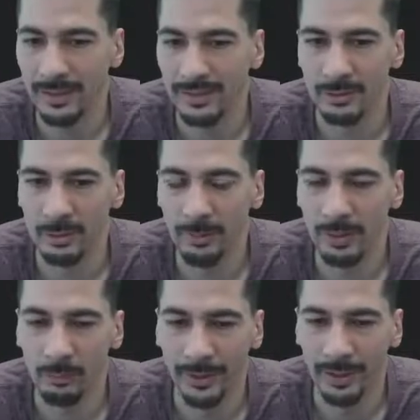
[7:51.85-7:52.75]
and so no
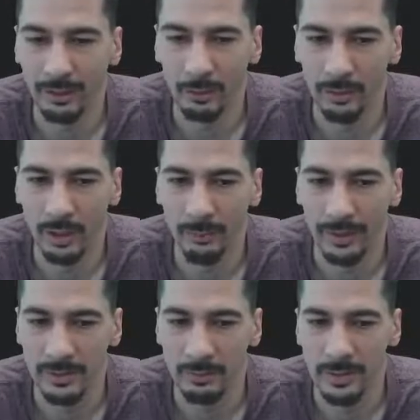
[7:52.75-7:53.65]
matter when I load up,
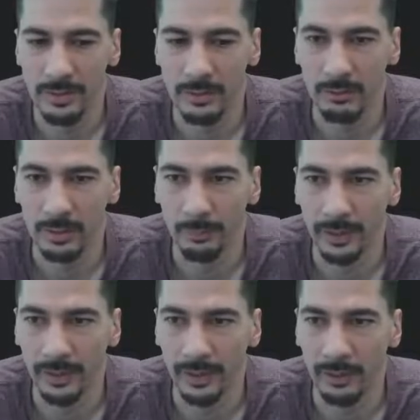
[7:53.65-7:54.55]
that's what it's going to be.